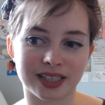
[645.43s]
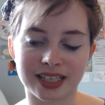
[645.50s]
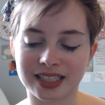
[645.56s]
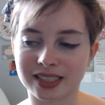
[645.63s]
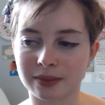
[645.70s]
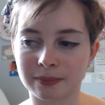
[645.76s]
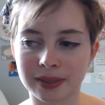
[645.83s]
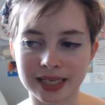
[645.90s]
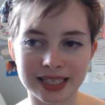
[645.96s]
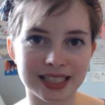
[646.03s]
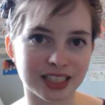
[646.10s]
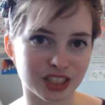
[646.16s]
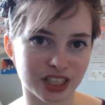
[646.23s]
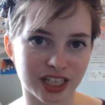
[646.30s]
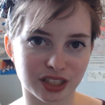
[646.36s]
and it
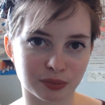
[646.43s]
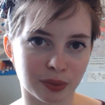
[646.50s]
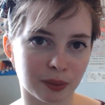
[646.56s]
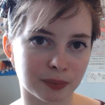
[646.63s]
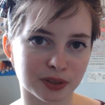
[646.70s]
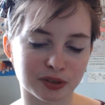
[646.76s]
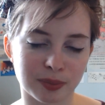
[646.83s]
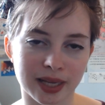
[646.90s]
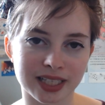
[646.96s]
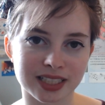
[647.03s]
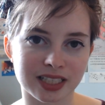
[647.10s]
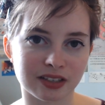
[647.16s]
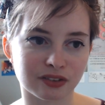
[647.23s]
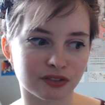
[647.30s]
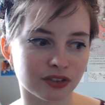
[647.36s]
completely changed my
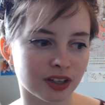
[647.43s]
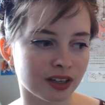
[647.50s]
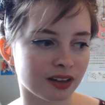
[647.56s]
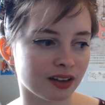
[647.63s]
perspective.